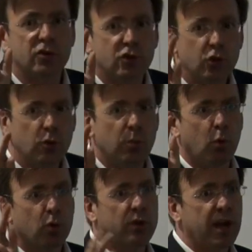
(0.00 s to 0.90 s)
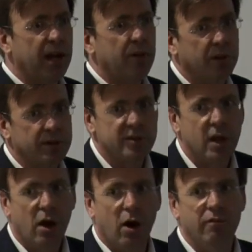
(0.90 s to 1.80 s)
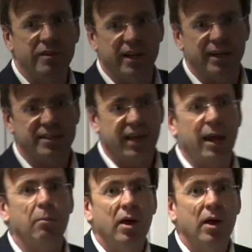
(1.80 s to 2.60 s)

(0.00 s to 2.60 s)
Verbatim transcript: two important elements of a tennis game,